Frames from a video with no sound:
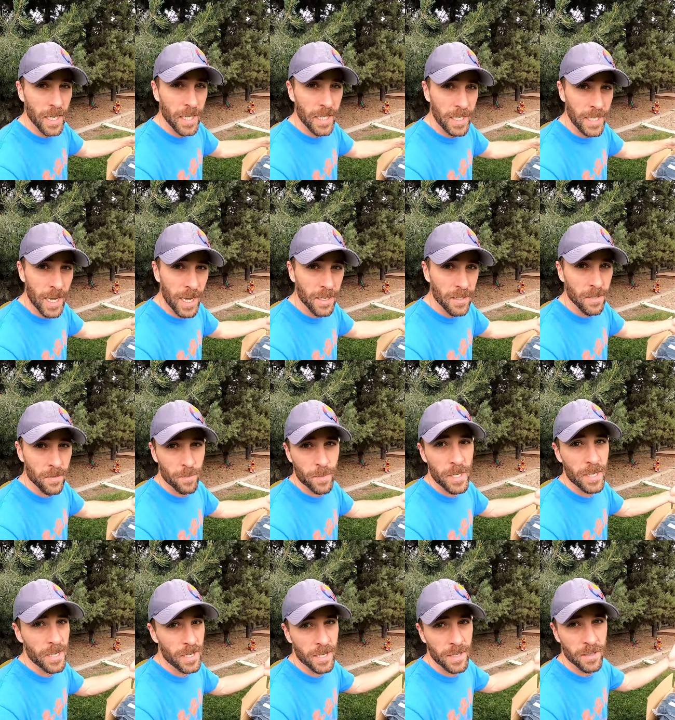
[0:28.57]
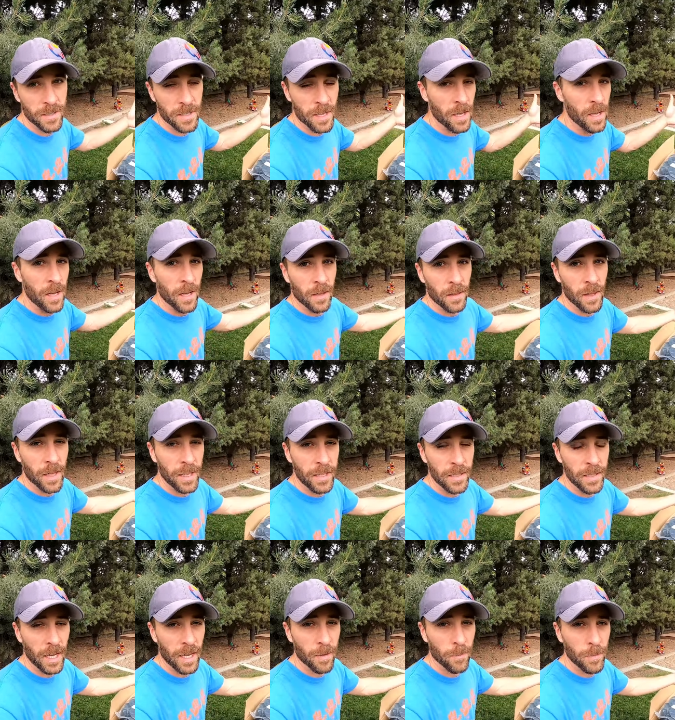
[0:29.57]
said yes, because like I
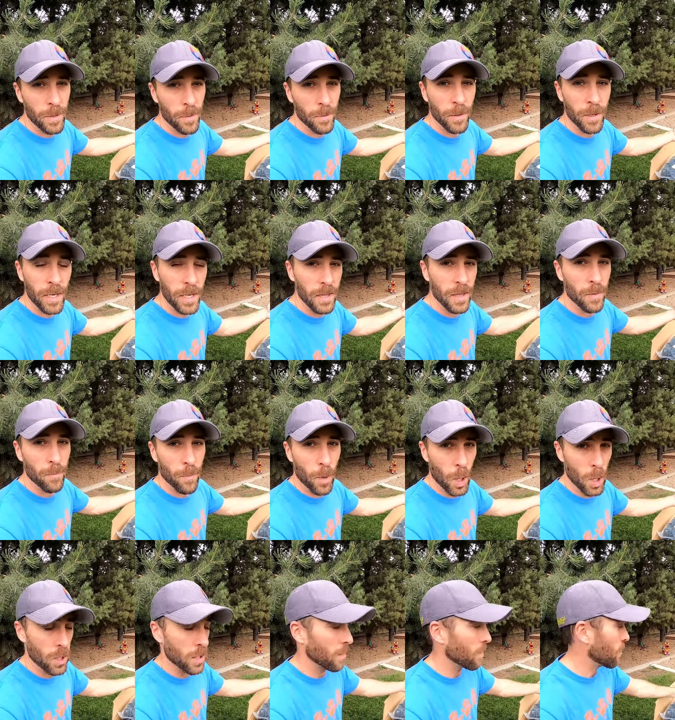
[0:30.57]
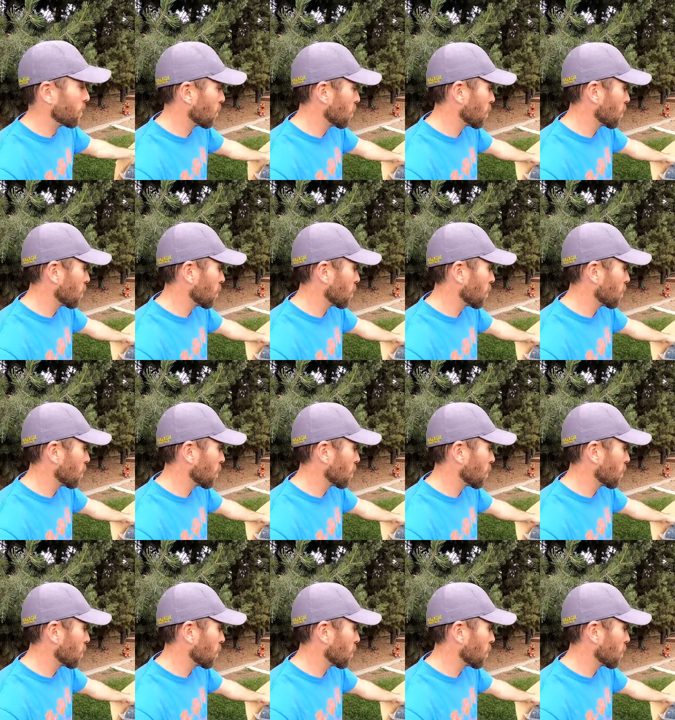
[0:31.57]
said, we were in the market